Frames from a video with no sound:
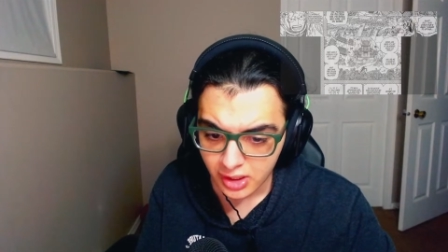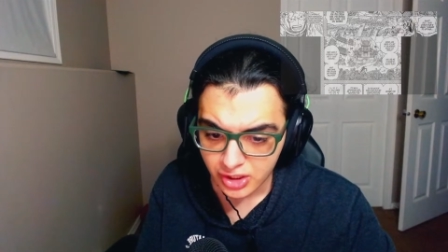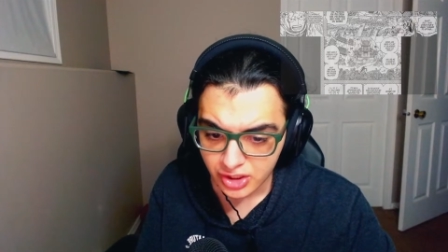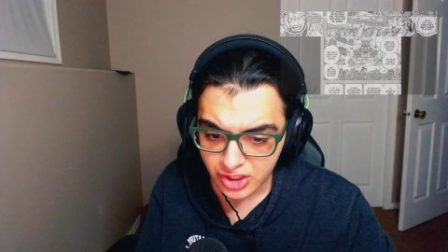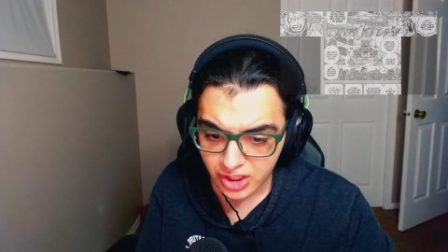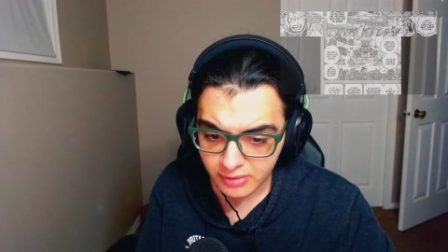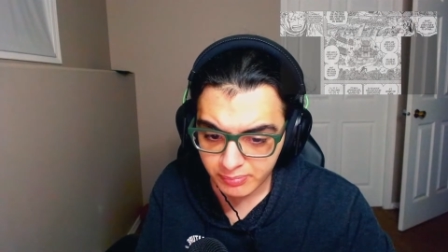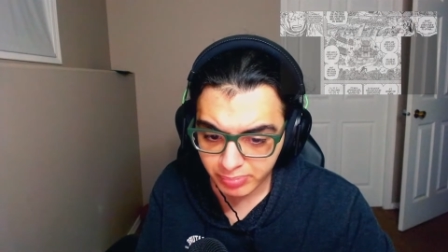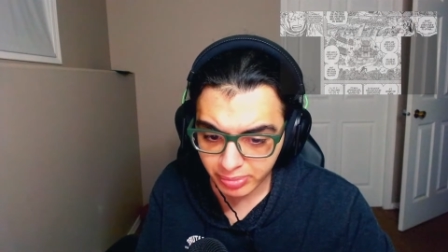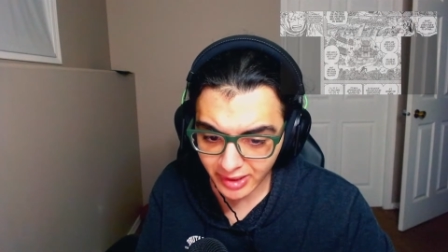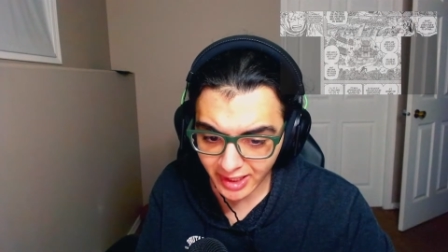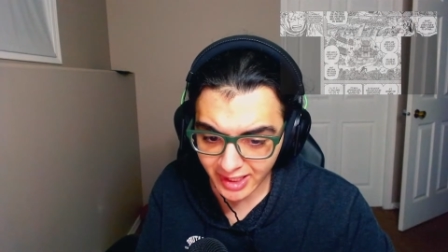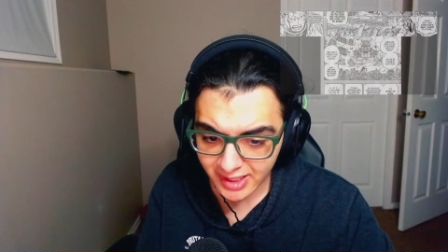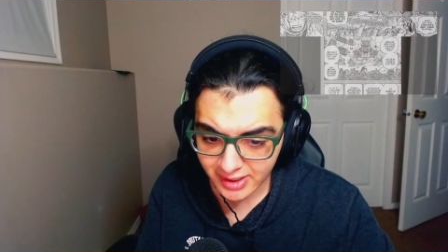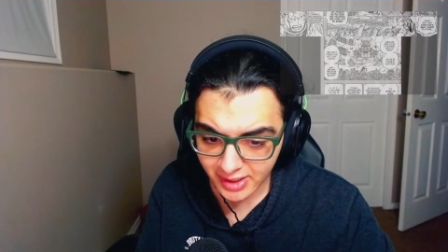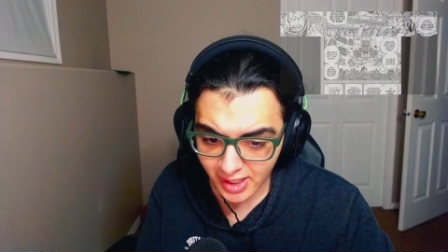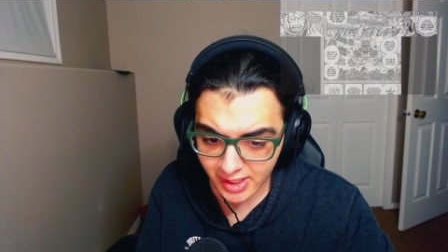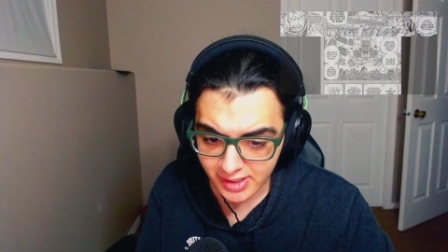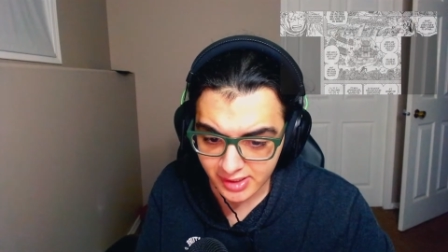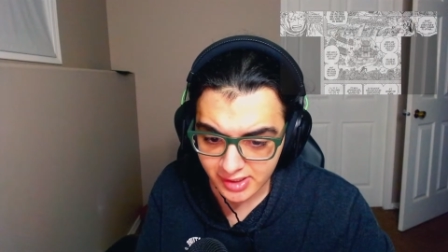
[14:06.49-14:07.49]
she'd play
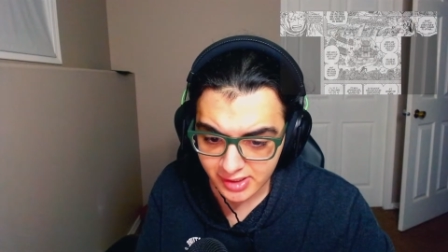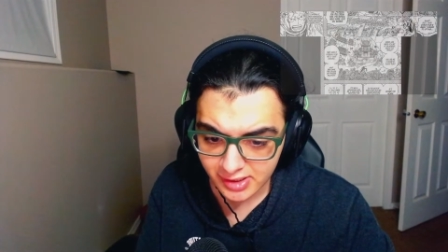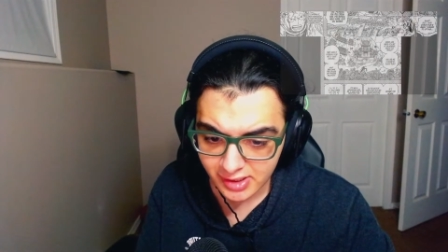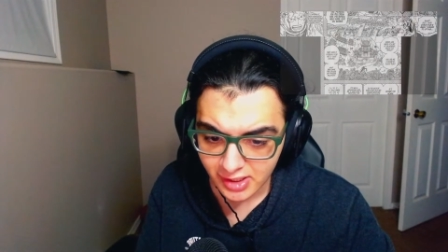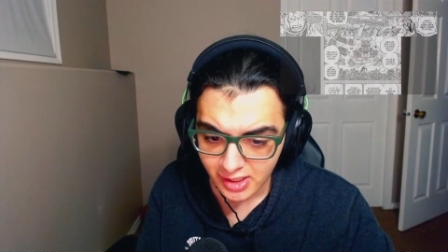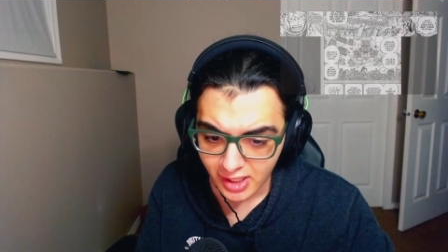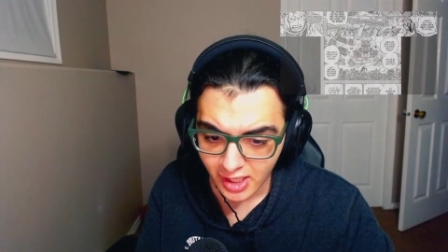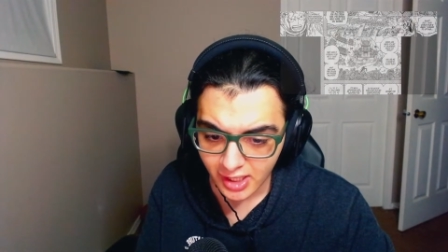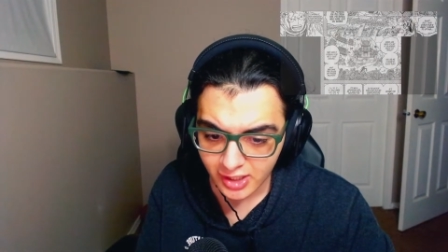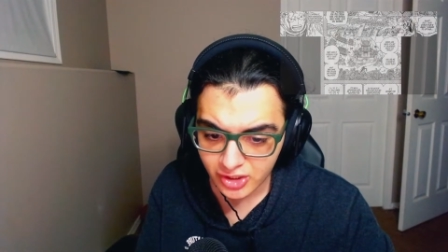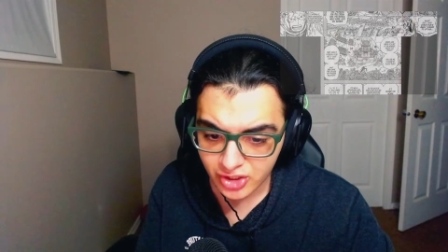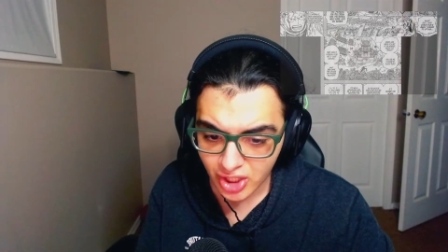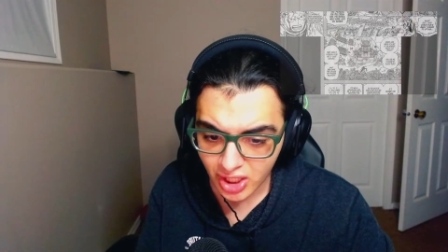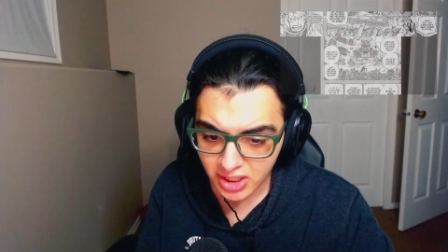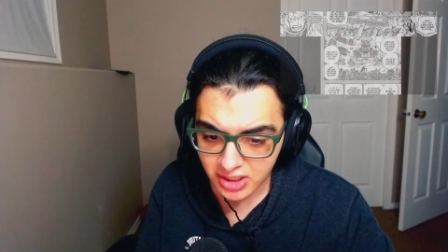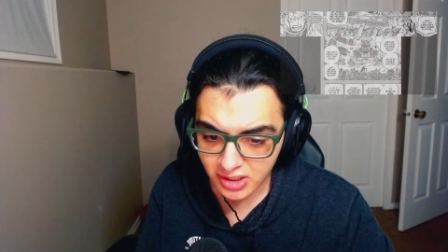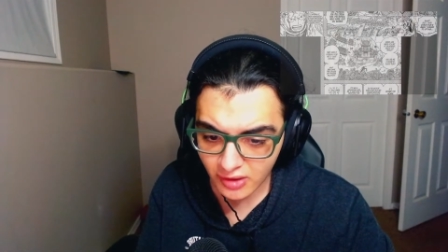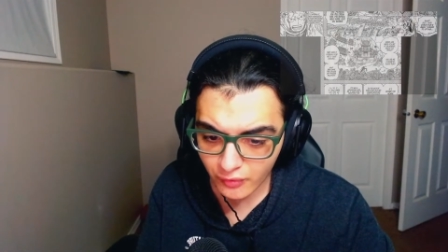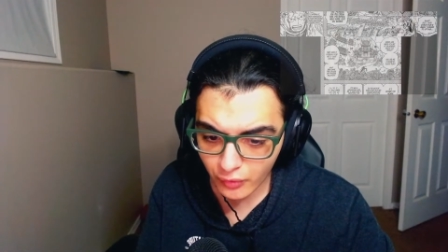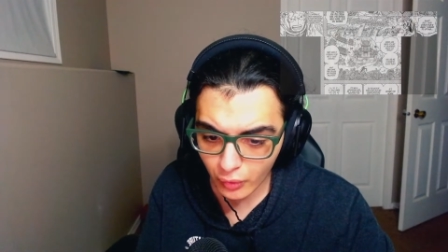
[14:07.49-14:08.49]
nice and
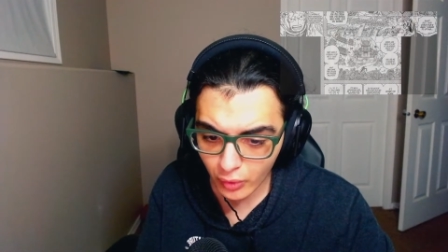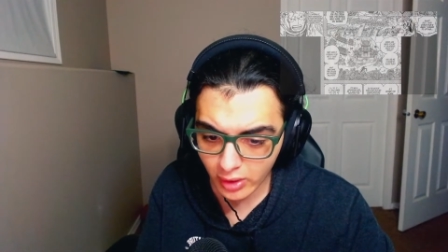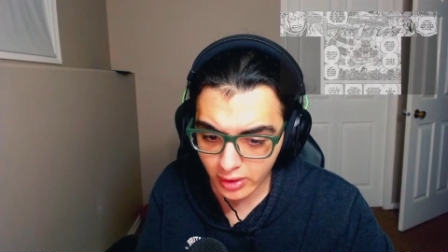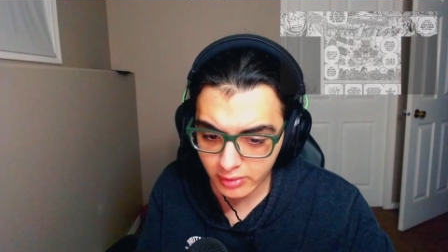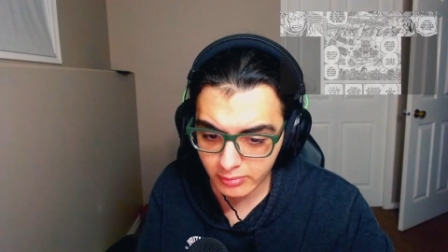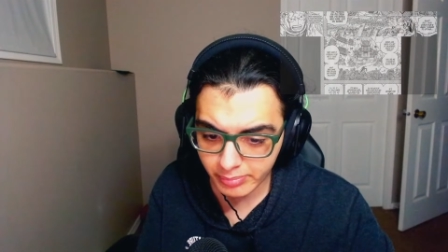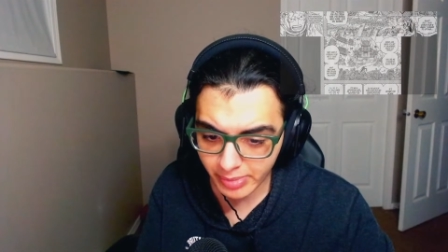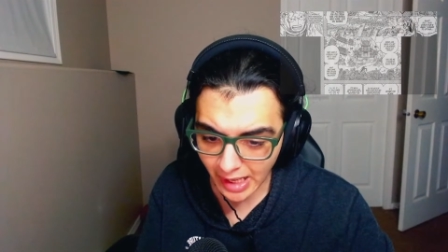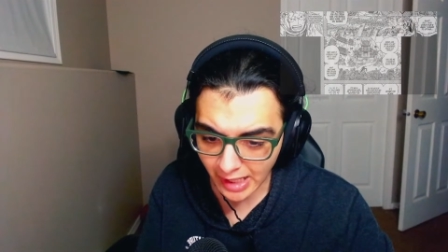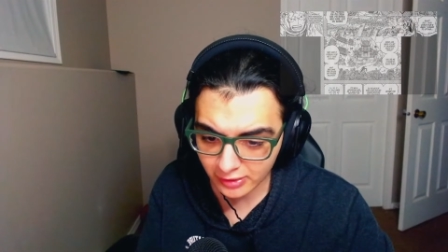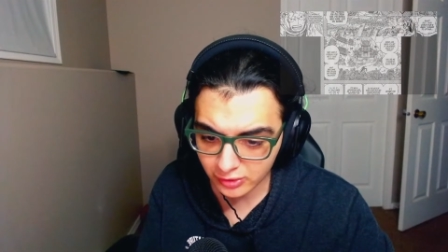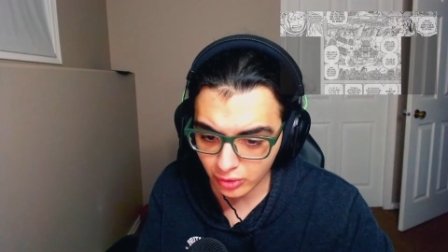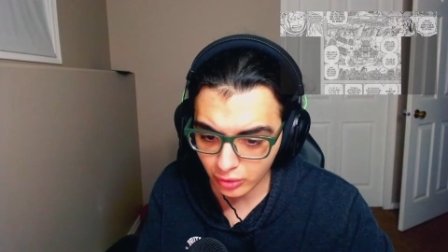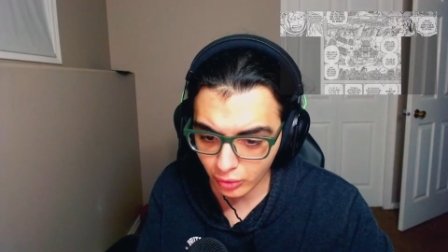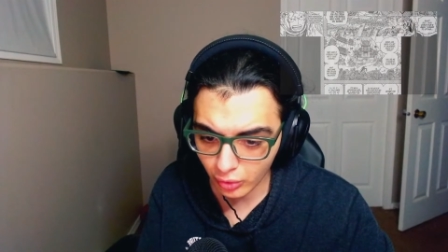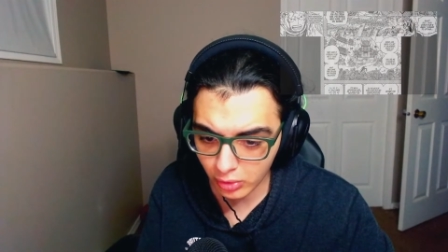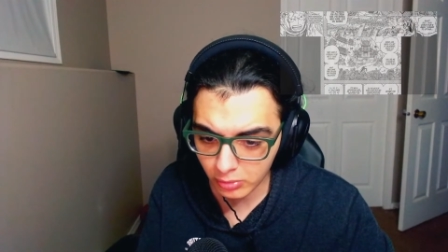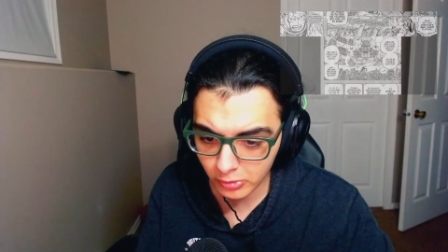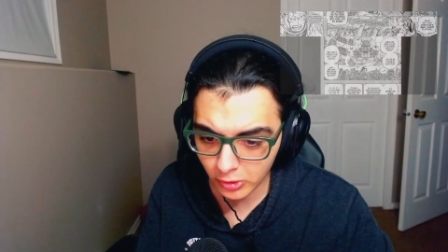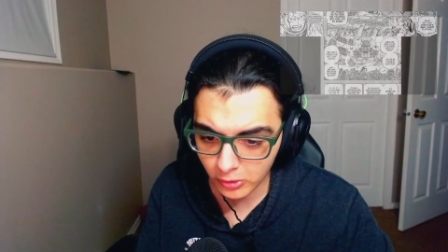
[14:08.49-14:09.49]
change everyone back to
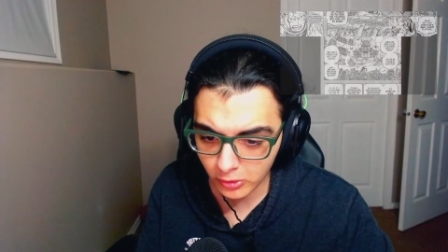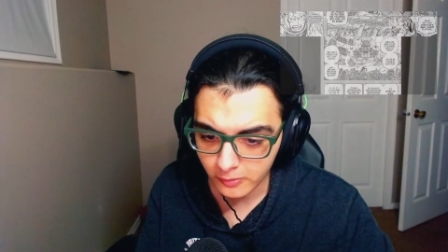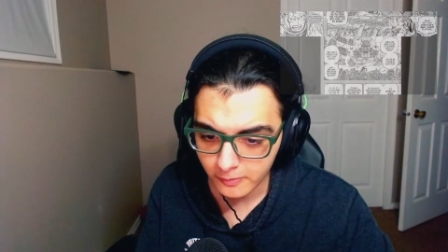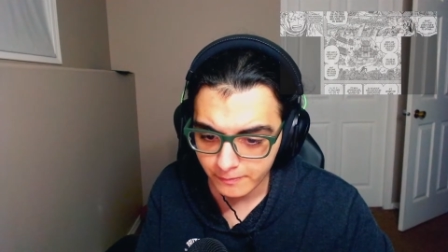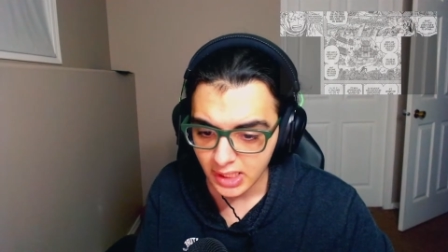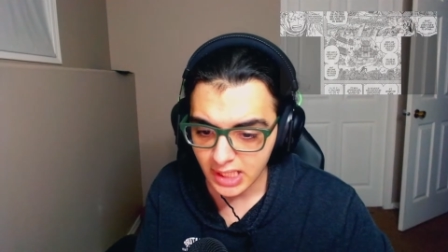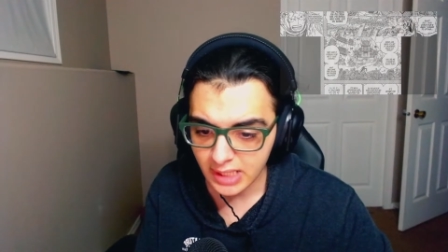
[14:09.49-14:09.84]
normal?